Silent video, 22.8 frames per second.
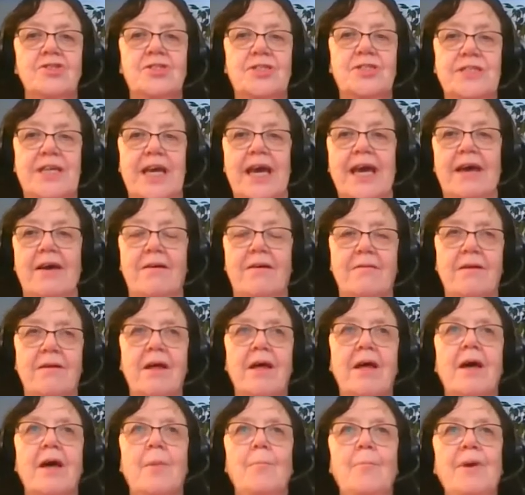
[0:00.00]
scale,
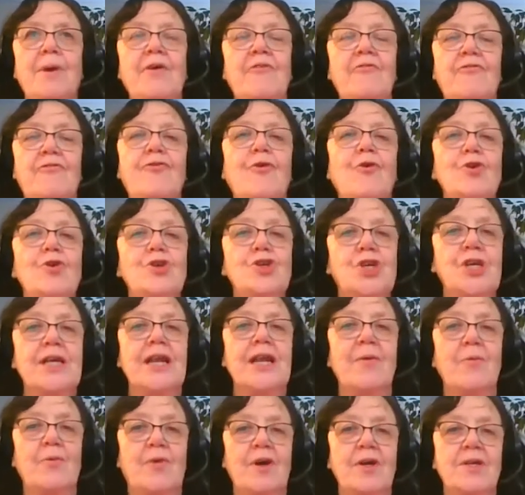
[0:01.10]
but 4G
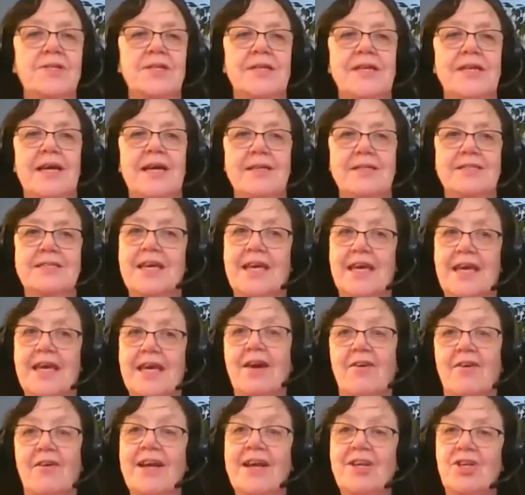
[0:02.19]
networks and
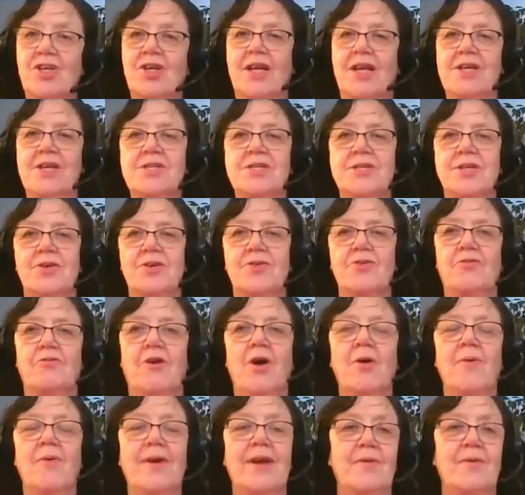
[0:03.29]
LTE are actually still
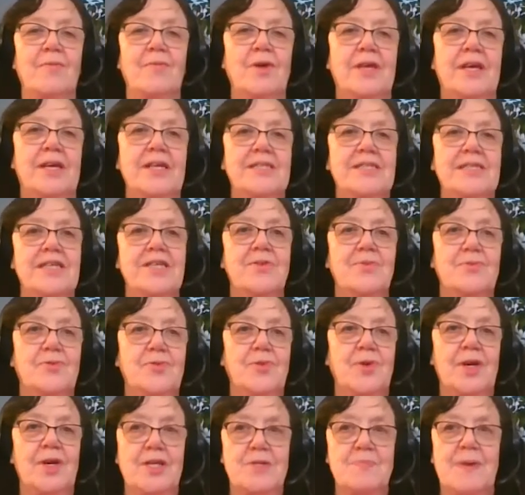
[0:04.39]
growing and will continue
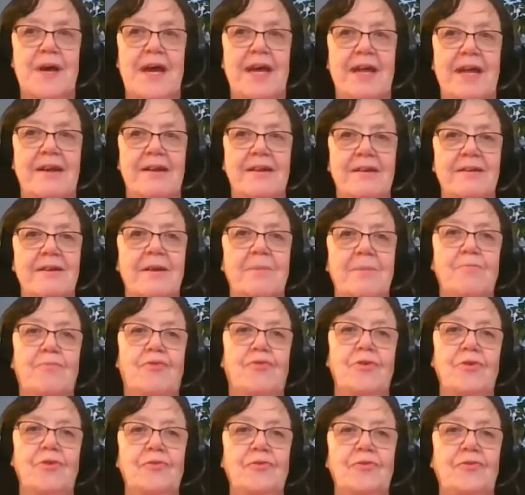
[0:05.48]
to expand and
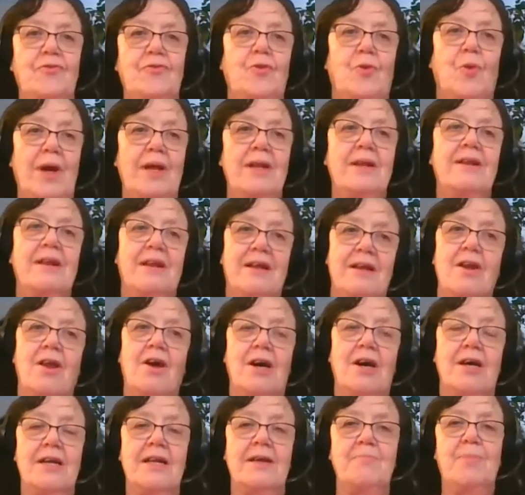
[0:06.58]
improve quite a
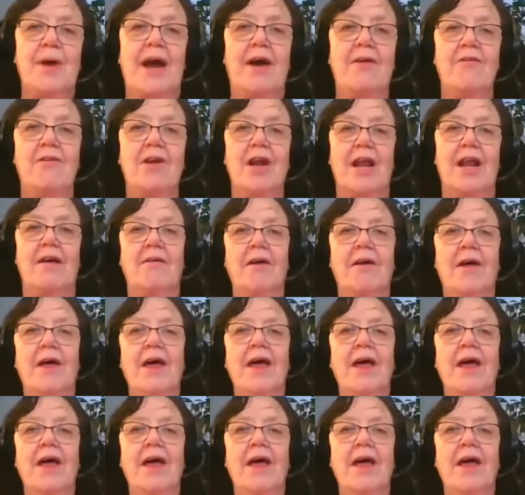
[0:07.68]
lot in parallel.